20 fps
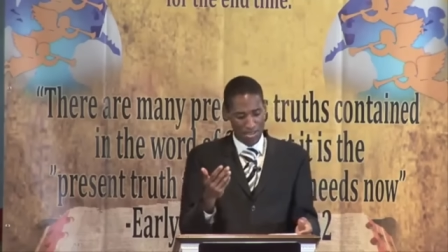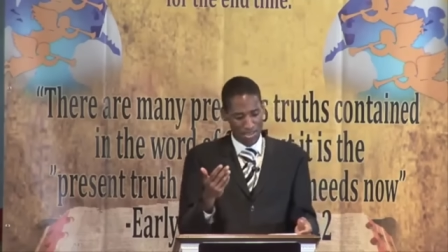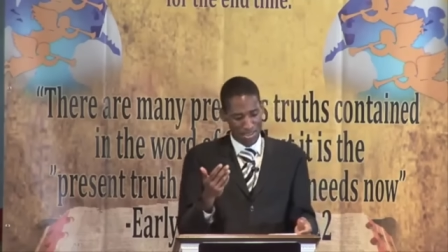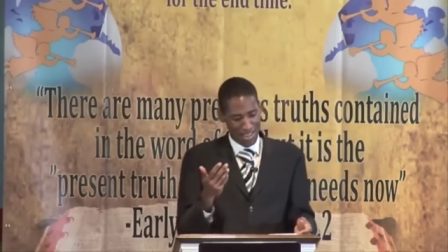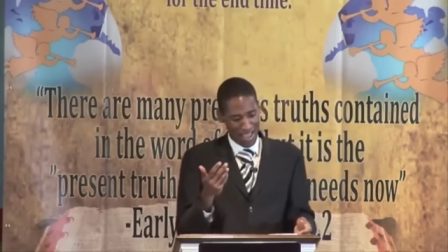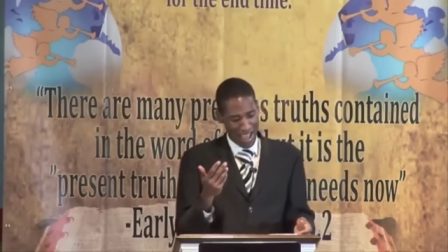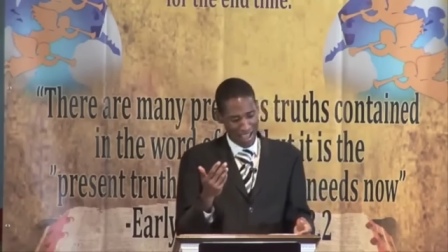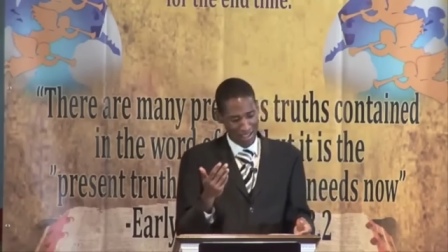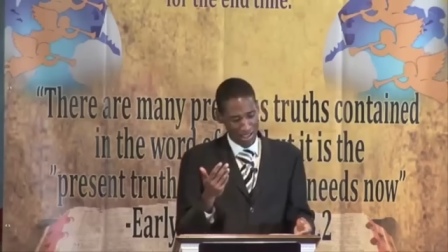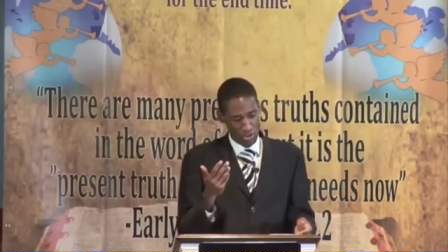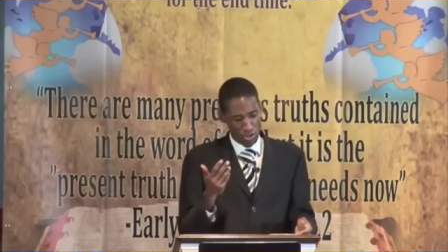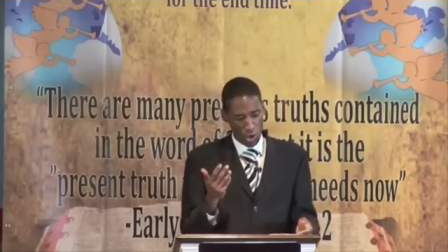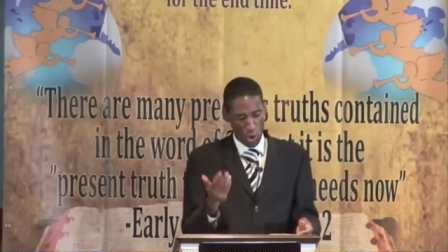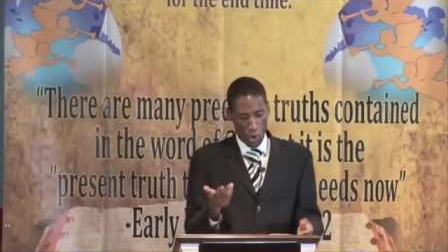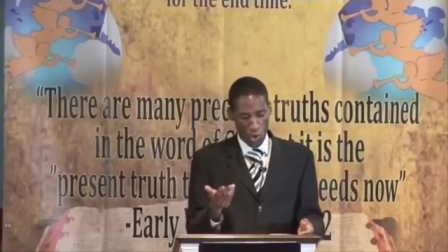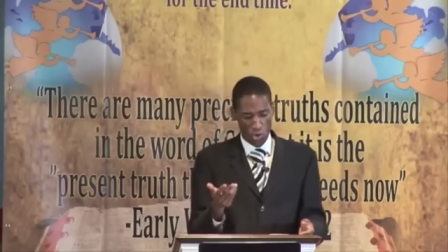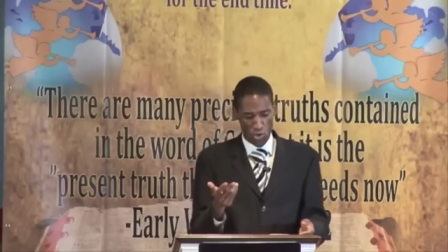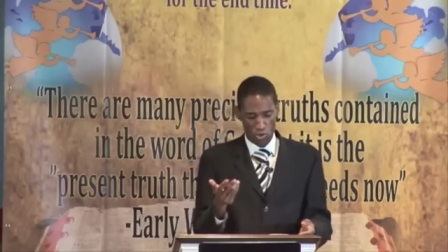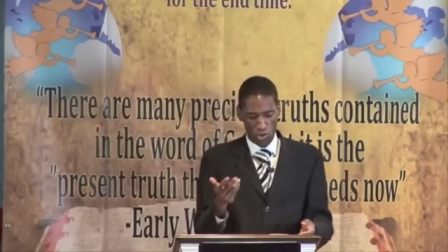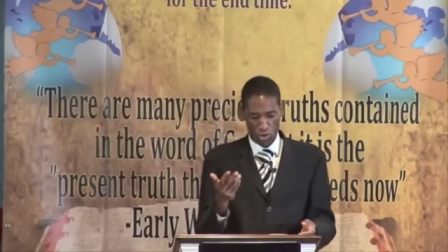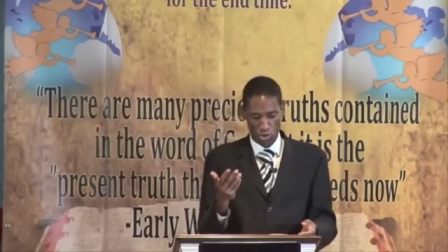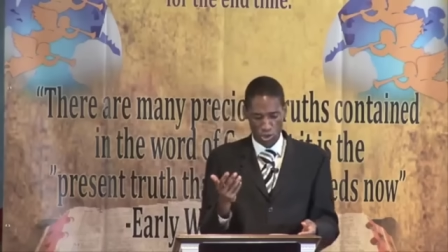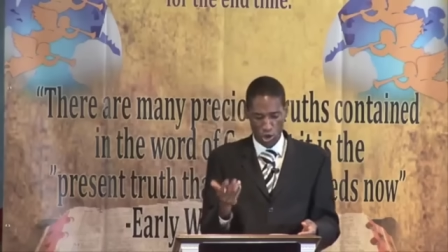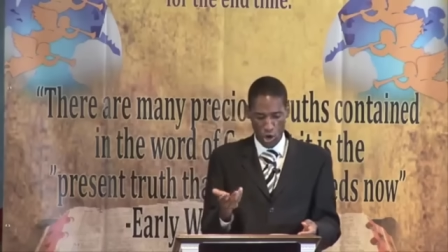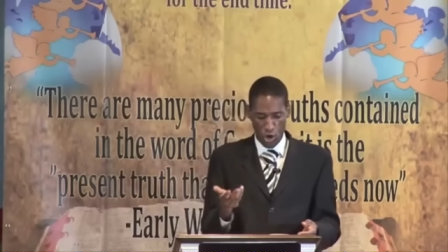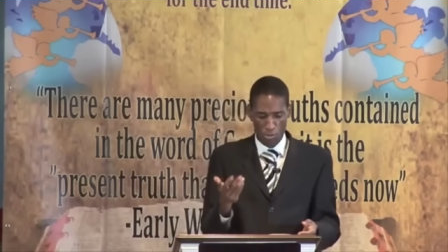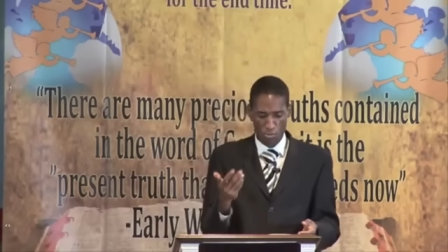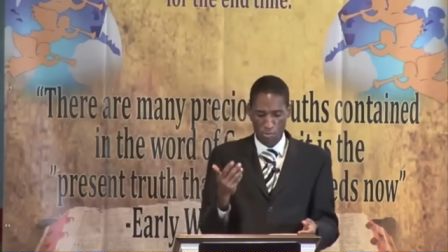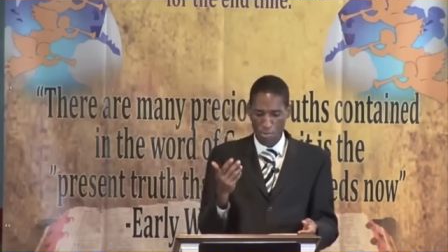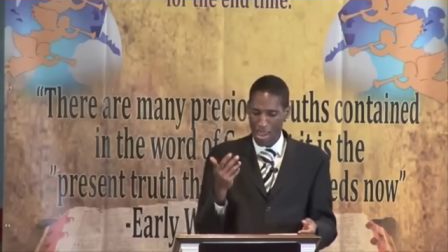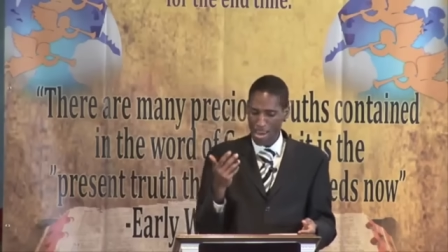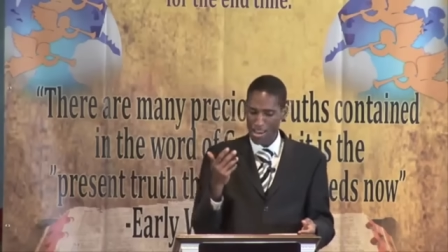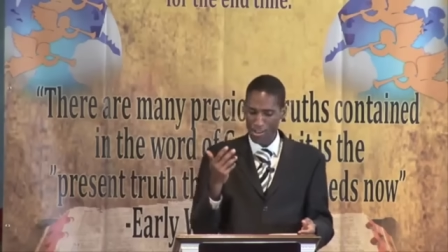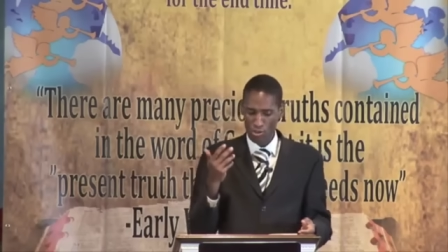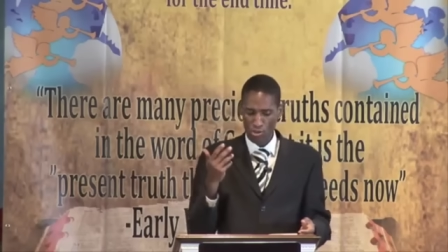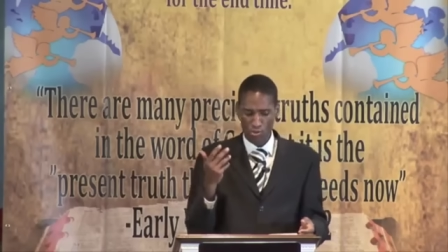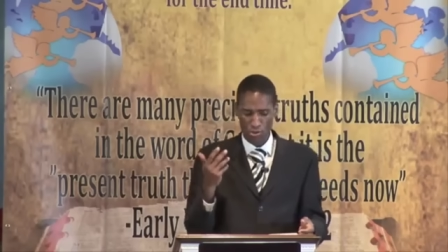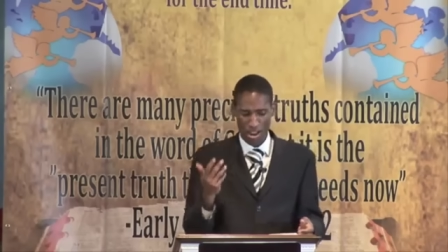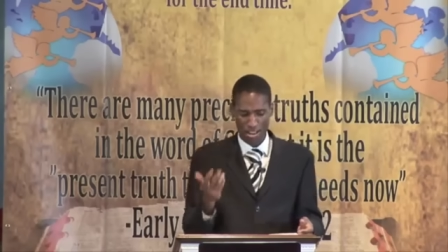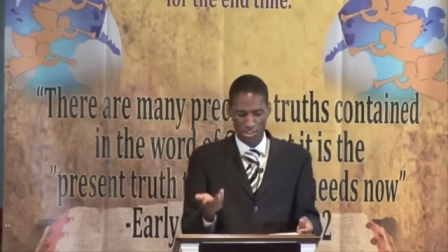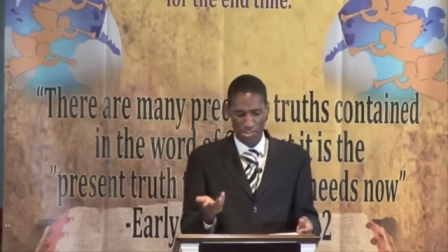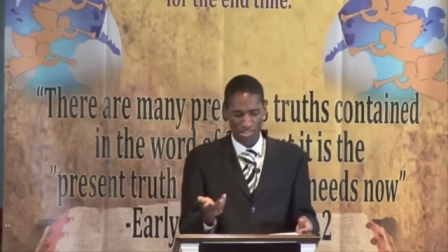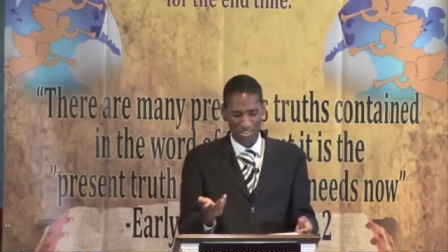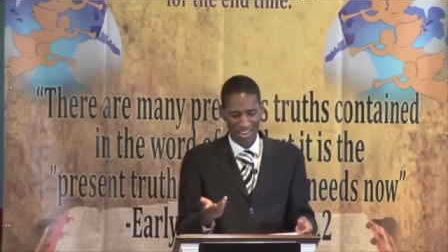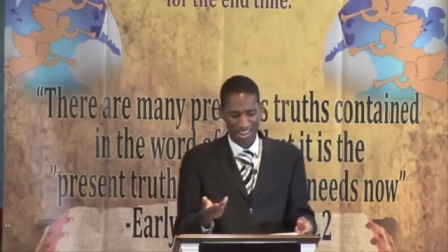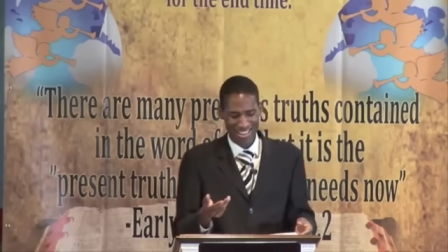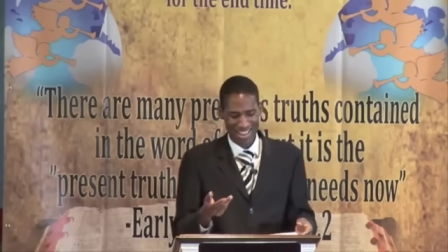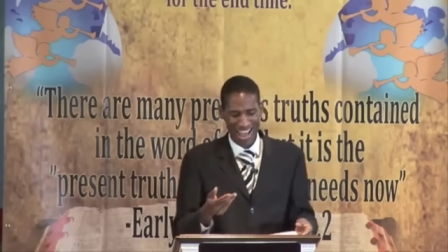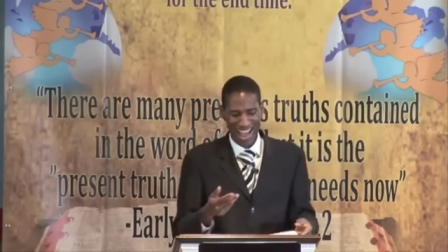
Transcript: that those who turn many to righteousness